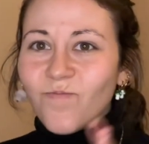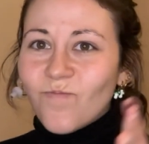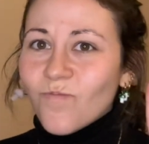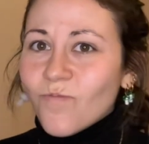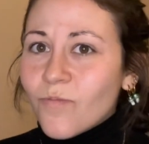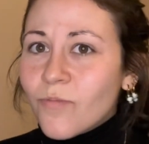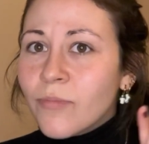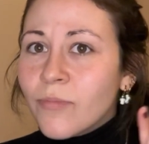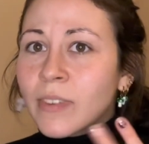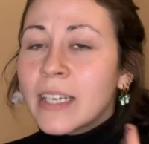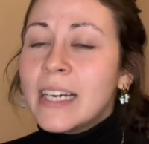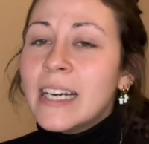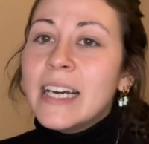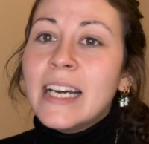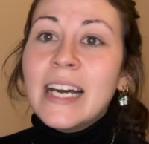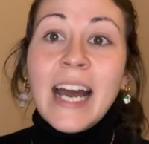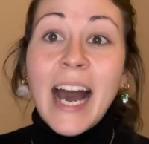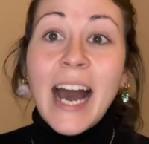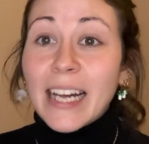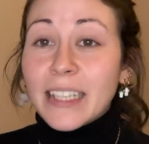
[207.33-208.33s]

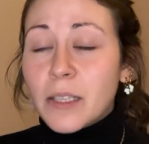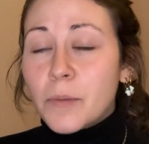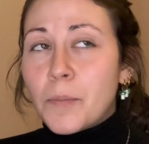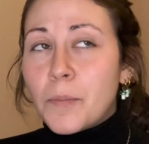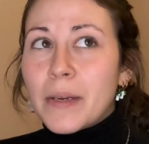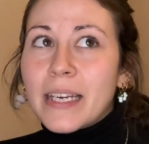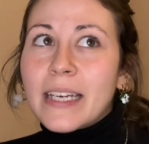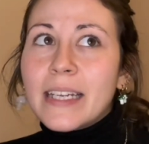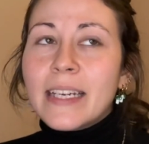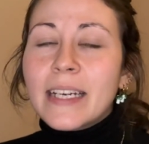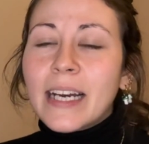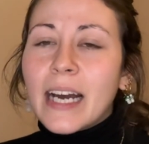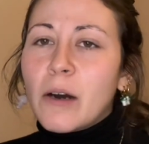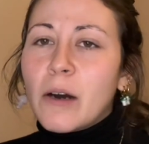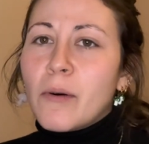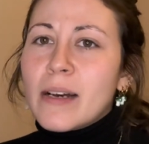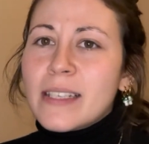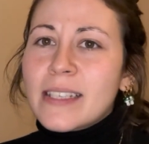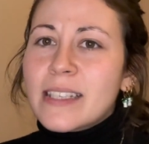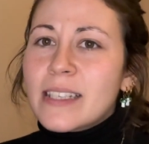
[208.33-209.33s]
at the beginning I
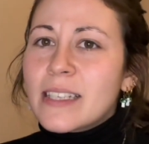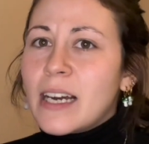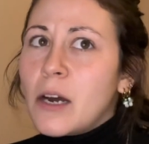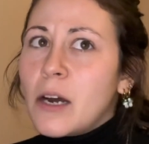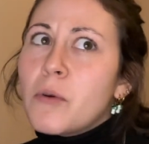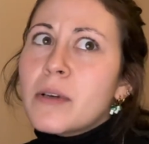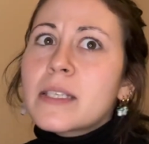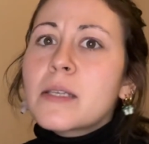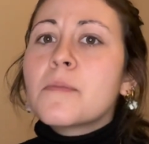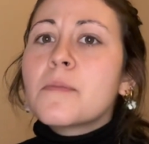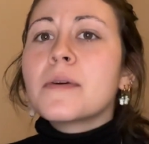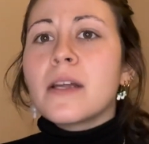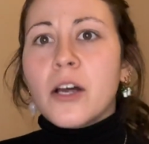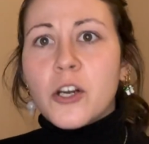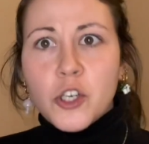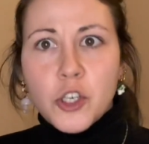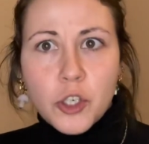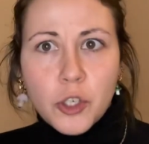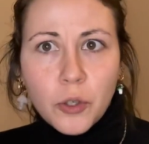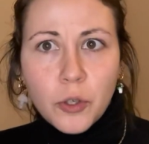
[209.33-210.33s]
was a bit
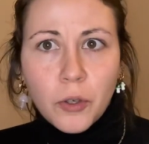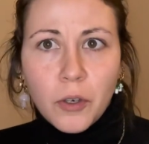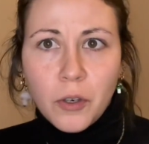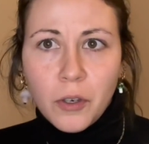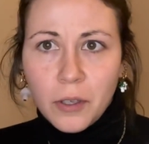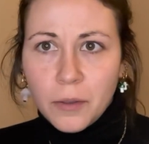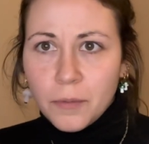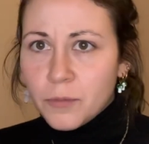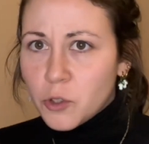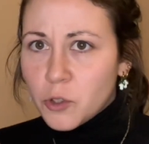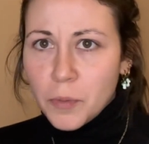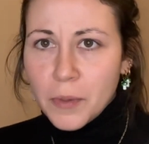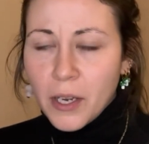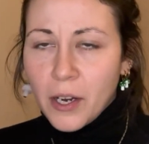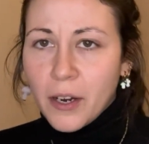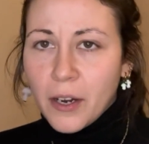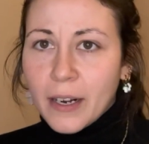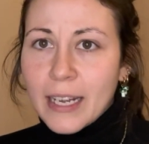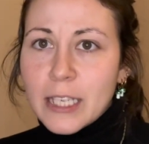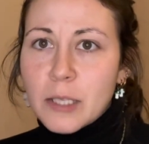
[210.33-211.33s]
unsure, to be
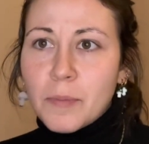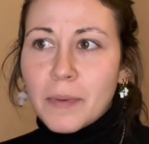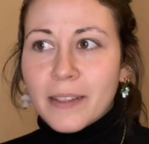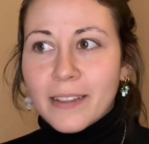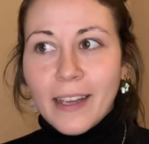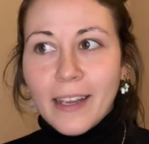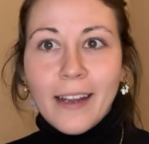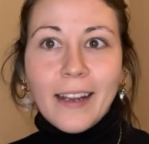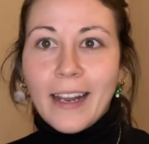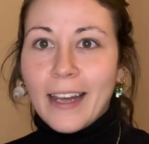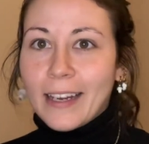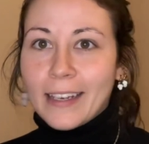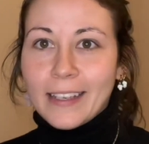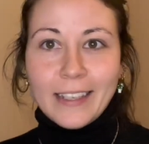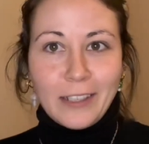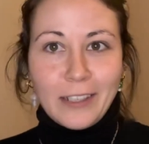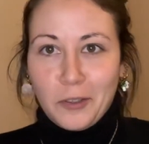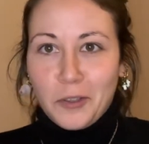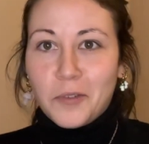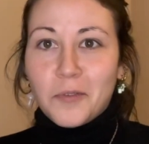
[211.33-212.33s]
honest, but then like
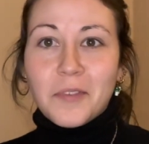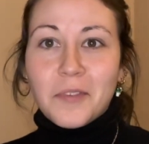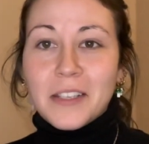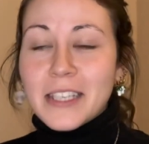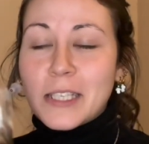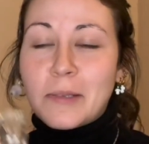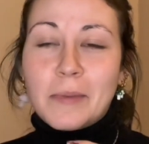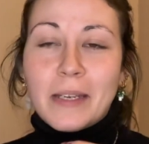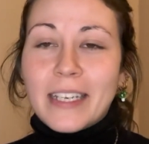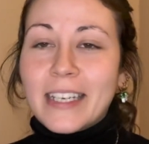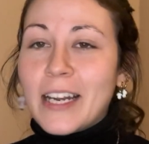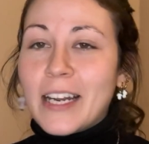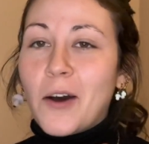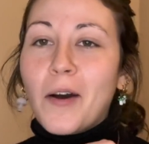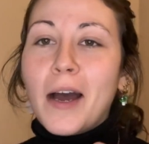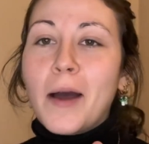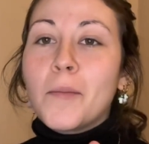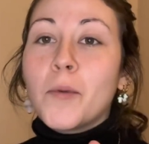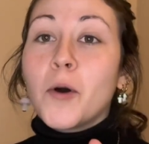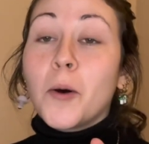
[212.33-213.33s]
it convinced me, and now
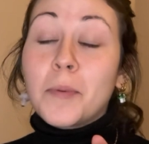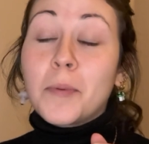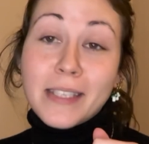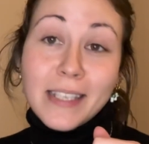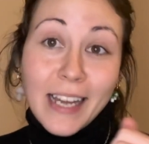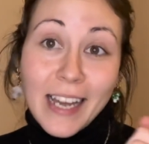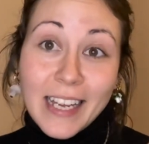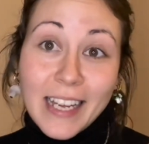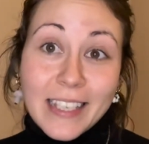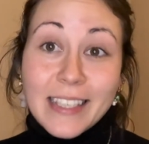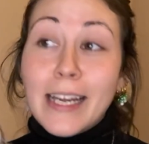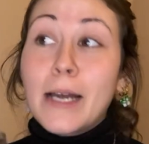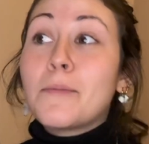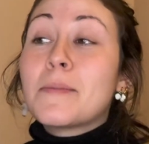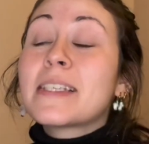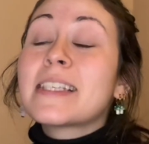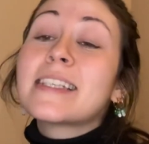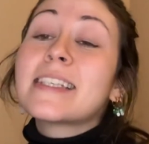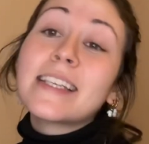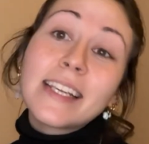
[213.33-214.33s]
I'm obsessed. I'm
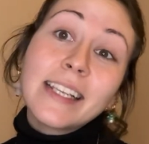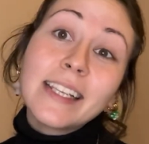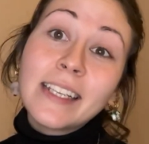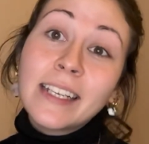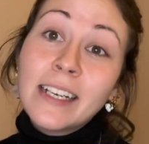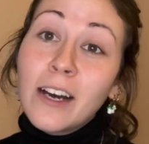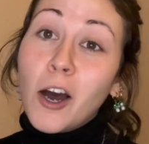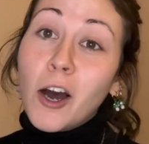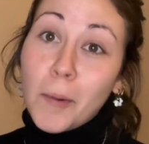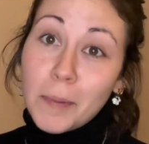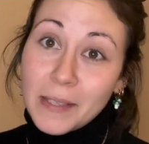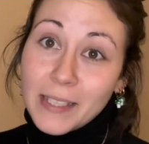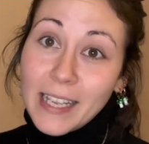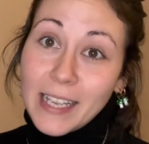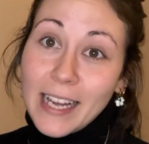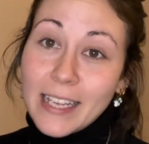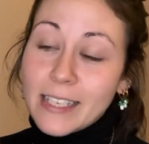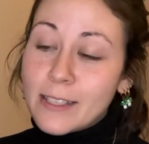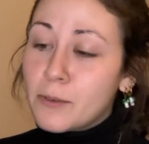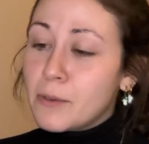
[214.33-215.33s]
still
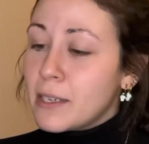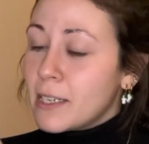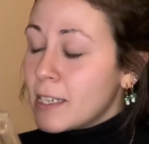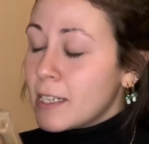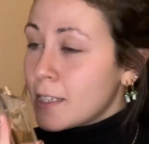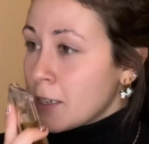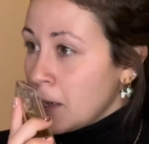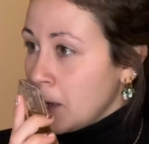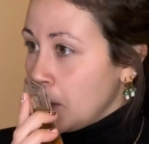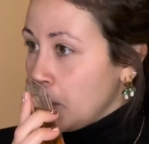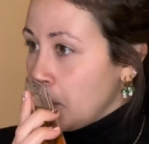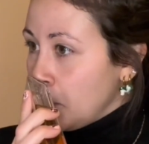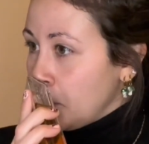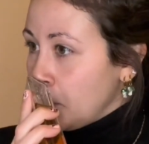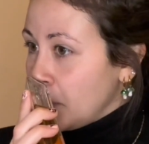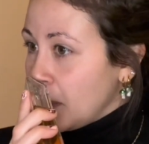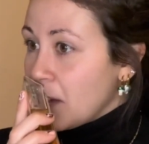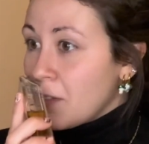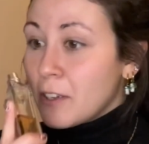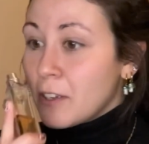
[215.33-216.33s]
obsessed with it,
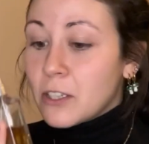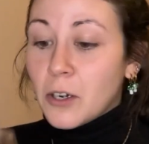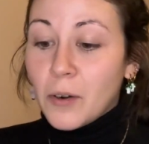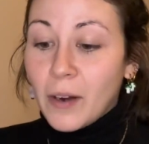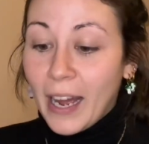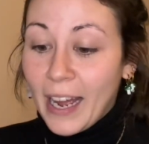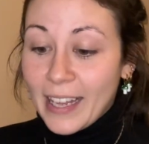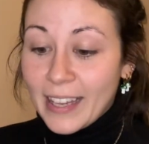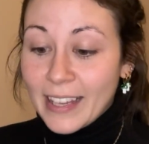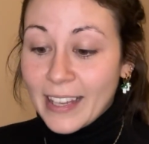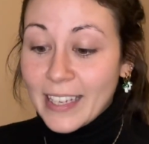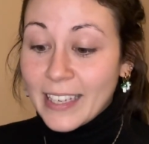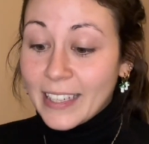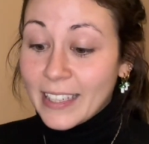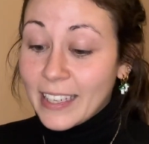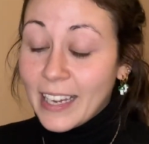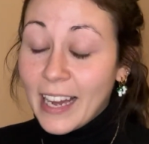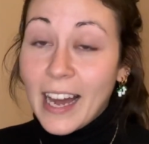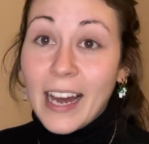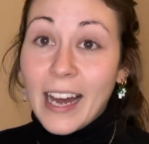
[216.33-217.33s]
even though I think,
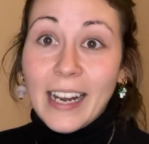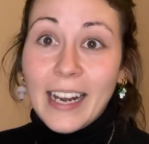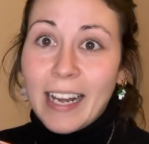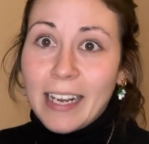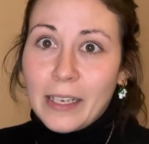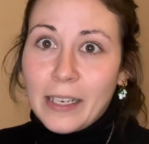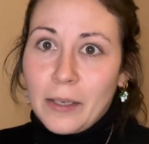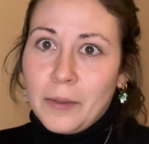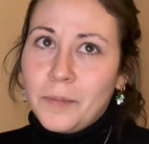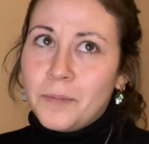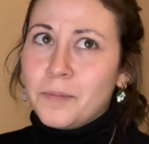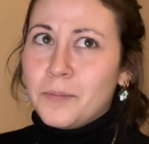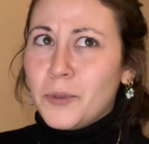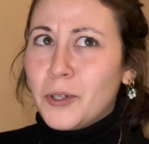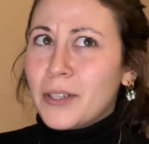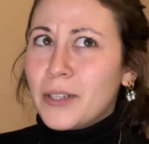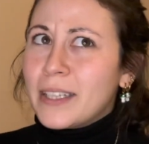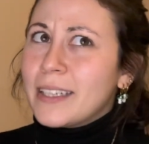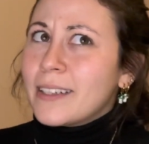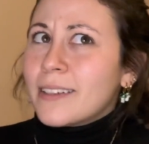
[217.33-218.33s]
yeah, like
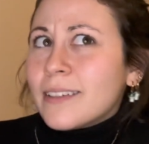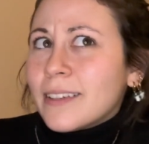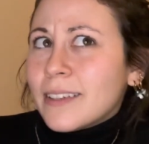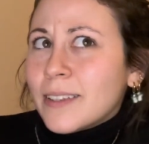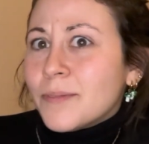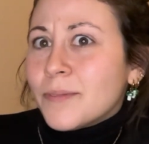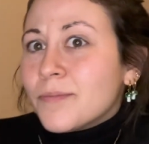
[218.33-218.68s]
more than